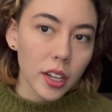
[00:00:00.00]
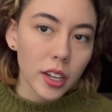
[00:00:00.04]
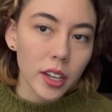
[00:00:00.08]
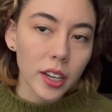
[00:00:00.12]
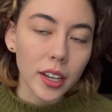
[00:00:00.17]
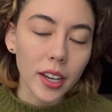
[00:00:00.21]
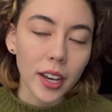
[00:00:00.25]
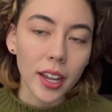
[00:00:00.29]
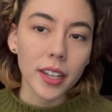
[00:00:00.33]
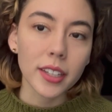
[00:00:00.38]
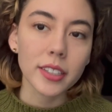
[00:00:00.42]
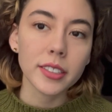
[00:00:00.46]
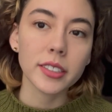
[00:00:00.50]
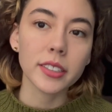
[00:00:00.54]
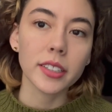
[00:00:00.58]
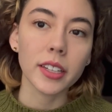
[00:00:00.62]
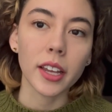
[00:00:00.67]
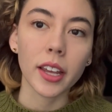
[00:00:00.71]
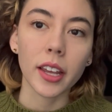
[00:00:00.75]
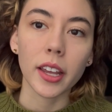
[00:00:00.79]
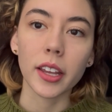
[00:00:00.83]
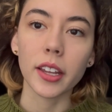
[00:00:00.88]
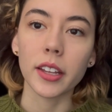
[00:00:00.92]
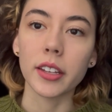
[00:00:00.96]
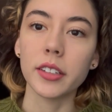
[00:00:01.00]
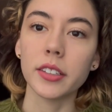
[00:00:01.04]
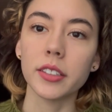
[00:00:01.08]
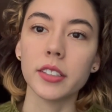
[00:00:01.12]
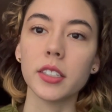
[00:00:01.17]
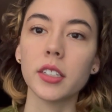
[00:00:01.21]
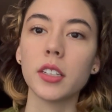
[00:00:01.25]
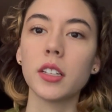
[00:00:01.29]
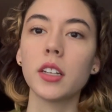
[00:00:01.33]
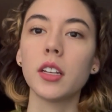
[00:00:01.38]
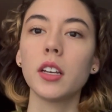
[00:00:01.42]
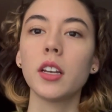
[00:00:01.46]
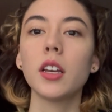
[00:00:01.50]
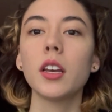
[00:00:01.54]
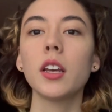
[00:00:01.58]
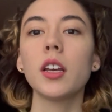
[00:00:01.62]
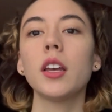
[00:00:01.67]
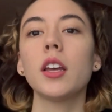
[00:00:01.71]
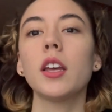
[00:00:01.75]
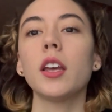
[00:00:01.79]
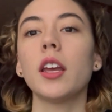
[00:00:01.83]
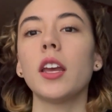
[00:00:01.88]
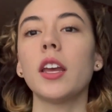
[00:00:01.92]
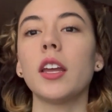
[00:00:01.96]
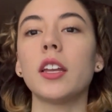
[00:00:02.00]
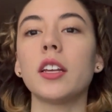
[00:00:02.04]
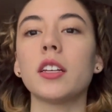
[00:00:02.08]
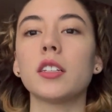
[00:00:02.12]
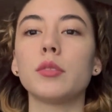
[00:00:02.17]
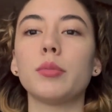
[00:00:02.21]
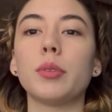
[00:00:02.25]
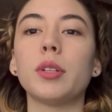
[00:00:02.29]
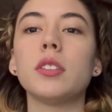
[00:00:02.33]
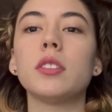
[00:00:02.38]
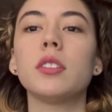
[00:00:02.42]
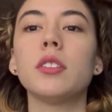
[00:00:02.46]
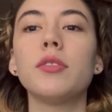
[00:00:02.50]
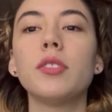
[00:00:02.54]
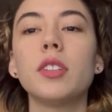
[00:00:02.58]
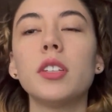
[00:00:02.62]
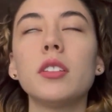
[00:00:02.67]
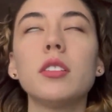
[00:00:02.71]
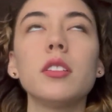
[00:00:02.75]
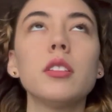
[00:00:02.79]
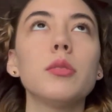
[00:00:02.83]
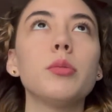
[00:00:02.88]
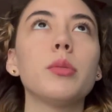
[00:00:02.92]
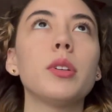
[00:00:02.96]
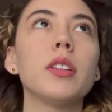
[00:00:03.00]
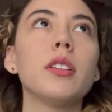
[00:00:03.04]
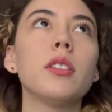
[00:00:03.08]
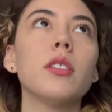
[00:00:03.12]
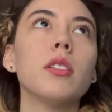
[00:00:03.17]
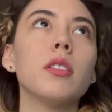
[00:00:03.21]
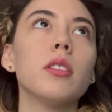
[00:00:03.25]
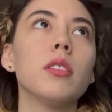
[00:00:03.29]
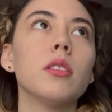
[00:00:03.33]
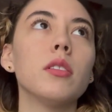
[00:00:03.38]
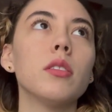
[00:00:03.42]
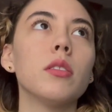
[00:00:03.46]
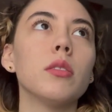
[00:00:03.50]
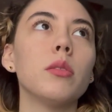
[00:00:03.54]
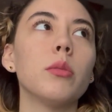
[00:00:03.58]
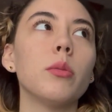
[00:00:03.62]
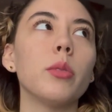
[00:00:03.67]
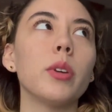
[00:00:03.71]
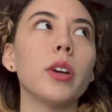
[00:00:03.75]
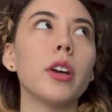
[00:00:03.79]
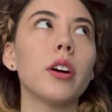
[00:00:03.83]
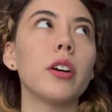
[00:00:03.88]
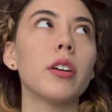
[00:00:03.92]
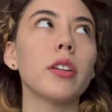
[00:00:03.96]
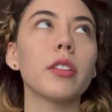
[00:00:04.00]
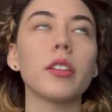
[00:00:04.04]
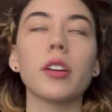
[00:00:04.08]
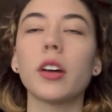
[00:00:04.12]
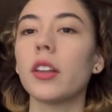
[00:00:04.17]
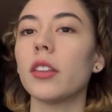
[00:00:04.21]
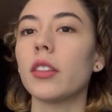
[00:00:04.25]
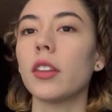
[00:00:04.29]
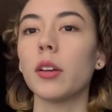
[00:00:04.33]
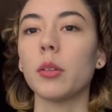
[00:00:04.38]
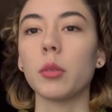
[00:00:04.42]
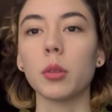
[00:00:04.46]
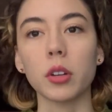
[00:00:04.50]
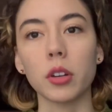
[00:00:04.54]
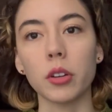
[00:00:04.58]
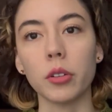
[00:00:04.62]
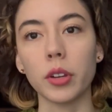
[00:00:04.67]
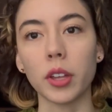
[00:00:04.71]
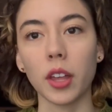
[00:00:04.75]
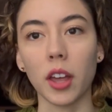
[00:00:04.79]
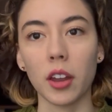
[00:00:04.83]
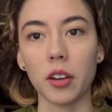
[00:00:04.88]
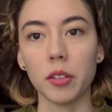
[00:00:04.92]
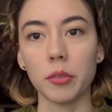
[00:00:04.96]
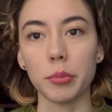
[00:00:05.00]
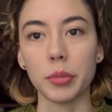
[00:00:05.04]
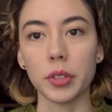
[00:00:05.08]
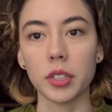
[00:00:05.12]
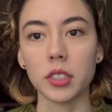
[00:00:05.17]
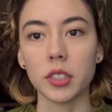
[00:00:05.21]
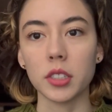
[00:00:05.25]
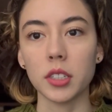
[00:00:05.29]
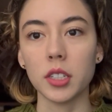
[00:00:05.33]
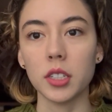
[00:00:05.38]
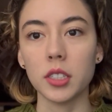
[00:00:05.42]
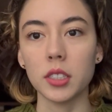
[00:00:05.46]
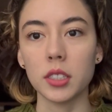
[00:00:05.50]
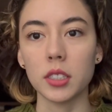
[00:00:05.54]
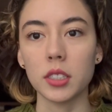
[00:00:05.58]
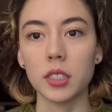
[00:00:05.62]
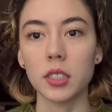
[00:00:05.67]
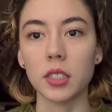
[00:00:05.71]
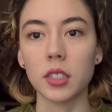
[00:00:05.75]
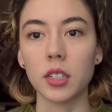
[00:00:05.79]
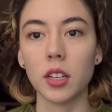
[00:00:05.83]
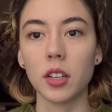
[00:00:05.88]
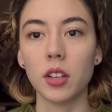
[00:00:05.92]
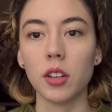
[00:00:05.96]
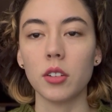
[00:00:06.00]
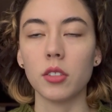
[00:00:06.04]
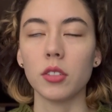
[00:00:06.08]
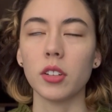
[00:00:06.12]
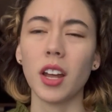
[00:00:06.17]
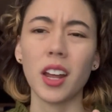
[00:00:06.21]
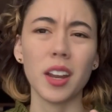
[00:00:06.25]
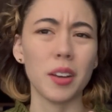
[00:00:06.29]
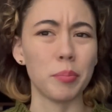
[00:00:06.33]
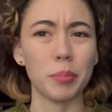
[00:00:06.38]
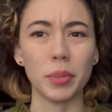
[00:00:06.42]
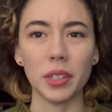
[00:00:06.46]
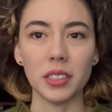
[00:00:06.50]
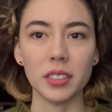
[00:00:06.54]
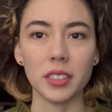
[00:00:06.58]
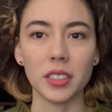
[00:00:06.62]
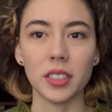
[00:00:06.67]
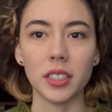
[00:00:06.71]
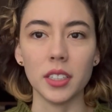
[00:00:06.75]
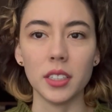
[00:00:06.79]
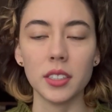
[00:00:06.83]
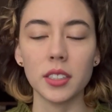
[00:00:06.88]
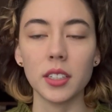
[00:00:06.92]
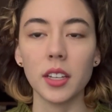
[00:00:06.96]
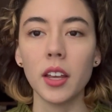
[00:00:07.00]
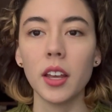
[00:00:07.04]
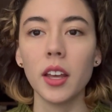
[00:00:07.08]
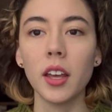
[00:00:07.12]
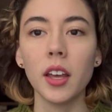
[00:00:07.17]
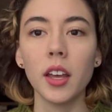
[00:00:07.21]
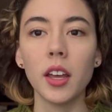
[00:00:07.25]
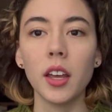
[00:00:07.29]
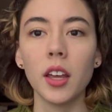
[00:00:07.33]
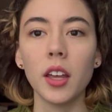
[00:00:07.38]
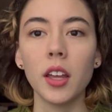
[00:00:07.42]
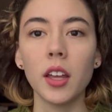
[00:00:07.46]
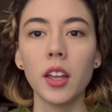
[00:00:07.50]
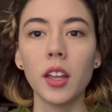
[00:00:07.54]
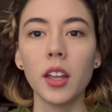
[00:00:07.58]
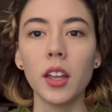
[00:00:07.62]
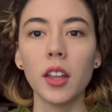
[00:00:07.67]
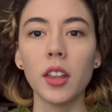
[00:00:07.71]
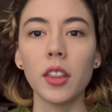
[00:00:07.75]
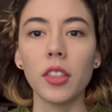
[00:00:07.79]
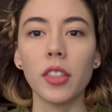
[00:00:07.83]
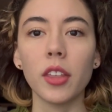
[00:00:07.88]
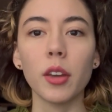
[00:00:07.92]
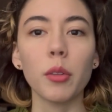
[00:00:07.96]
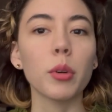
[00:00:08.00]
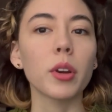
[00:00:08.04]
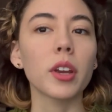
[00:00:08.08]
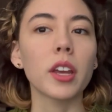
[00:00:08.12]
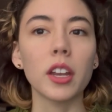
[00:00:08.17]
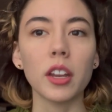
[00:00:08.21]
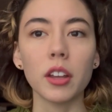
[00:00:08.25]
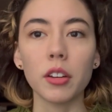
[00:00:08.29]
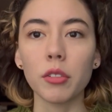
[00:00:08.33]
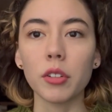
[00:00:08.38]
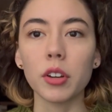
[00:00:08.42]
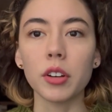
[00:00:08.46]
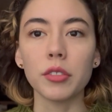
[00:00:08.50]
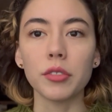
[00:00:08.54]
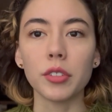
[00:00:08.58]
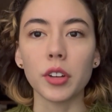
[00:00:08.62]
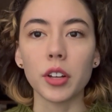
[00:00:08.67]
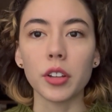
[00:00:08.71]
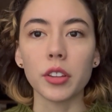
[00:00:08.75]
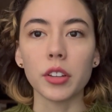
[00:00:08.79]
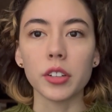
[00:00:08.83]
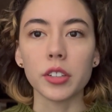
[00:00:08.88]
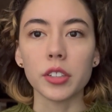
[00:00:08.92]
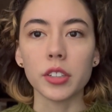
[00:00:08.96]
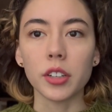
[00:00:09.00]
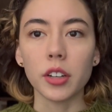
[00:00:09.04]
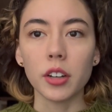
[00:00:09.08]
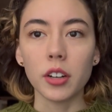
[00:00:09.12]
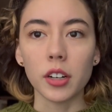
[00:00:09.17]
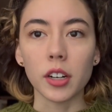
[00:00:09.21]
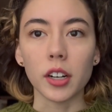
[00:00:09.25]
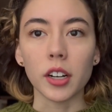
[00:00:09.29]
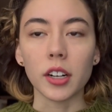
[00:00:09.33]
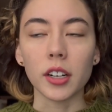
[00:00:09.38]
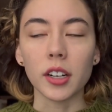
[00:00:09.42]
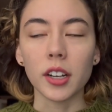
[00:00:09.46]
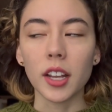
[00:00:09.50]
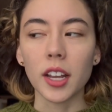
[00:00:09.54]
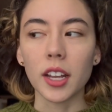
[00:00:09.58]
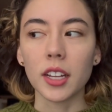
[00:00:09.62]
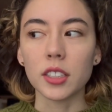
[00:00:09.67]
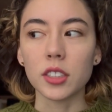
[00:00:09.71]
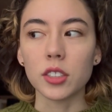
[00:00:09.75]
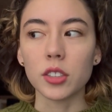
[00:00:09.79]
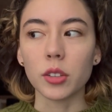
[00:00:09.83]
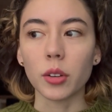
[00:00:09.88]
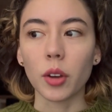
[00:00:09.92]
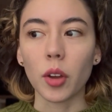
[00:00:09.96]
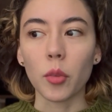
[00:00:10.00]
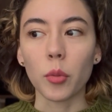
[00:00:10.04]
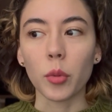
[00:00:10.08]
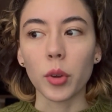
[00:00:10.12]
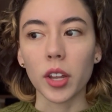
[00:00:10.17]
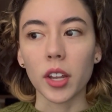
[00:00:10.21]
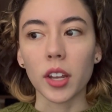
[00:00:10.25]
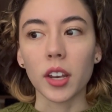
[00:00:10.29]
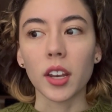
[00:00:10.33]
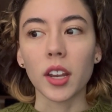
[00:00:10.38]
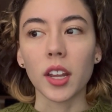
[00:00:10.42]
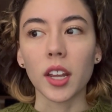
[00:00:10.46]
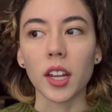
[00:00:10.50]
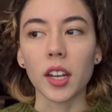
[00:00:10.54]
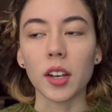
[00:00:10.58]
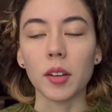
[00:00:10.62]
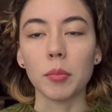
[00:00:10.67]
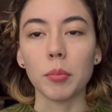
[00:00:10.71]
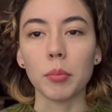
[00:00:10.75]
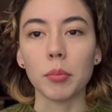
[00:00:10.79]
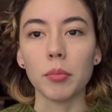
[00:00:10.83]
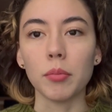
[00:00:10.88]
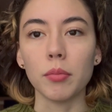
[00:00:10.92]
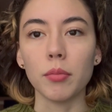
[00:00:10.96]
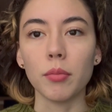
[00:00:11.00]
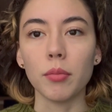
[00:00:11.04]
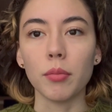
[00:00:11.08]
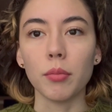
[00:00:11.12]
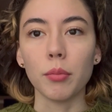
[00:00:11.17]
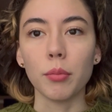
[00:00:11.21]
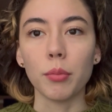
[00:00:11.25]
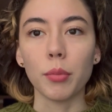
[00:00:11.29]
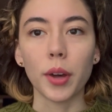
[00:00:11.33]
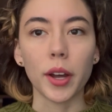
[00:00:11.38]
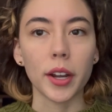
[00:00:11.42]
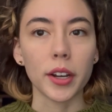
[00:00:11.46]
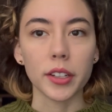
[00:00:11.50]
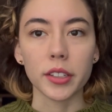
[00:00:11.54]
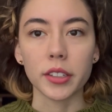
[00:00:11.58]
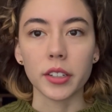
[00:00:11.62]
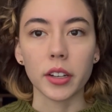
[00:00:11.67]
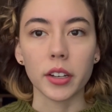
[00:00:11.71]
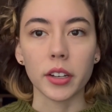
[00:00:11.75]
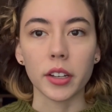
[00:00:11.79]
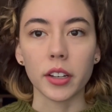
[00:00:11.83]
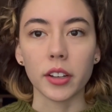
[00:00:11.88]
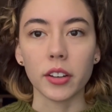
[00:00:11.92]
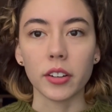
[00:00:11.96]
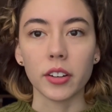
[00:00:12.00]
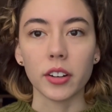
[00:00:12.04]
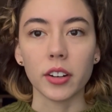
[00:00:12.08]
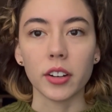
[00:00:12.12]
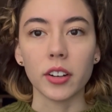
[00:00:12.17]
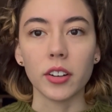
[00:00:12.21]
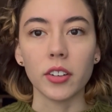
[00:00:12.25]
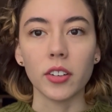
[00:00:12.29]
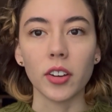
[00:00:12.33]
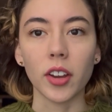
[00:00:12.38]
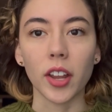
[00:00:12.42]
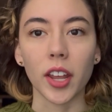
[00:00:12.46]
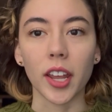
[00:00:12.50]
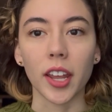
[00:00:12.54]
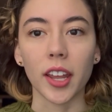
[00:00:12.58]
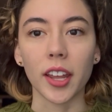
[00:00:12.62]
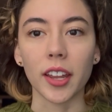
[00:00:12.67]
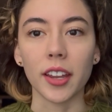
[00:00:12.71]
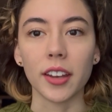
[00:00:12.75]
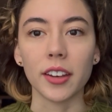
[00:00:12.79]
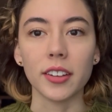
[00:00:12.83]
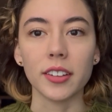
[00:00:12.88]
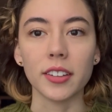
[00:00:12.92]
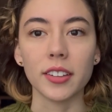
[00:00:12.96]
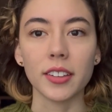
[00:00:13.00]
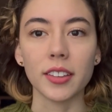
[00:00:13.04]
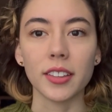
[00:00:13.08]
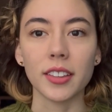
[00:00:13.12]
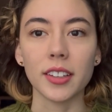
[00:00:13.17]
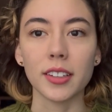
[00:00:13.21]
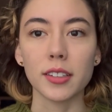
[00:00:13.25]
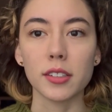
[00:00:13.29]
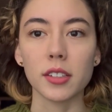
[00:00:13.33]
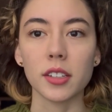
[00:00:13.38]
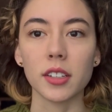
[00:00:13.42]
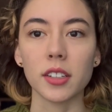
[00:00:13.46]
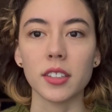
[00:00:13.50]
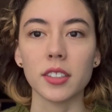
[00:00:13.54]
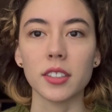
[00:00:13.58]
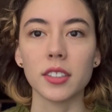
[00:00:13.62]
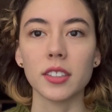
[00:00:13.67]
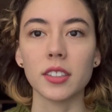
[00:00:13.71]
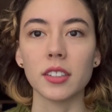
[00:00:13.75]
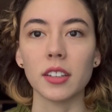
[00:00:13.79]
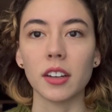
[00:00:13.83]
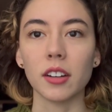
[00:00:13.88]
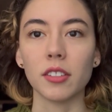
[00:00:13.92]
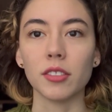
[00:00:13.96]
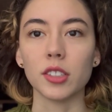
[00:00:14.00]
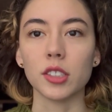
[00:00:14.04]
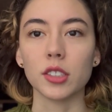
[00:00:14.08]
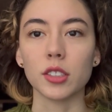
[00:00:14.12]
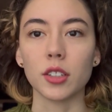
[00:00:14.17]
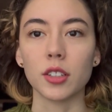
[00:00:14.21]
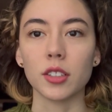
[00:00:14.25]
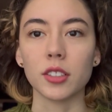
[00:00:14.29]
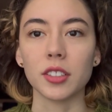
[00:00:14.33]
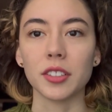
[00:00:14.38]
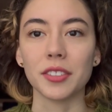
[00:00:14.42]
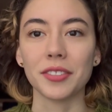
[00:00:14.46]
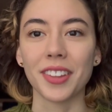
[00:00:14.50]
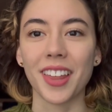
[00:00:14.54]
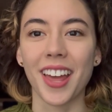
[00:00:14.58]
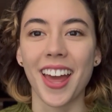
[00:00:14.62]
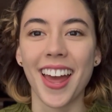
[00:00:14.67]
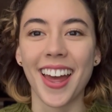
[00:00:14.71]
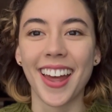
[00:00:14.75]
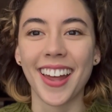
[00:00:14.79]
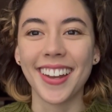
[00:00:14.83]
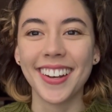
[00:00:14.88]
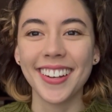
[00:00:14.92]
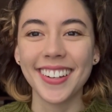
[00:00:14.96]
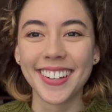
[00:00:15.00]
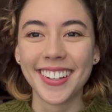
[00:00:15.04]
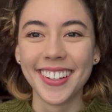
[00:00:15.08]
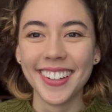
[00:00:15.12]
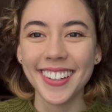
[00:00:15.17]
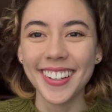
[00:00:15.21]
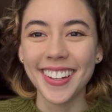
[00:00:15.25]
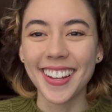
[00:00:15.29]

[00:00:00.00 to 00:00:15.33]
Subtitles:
Nice and inexpensive. This is when we all thought they were going out of business. Not business. They were getting rid of all their yarn, and so I went and bought a ton of yarn, and this is a result of that.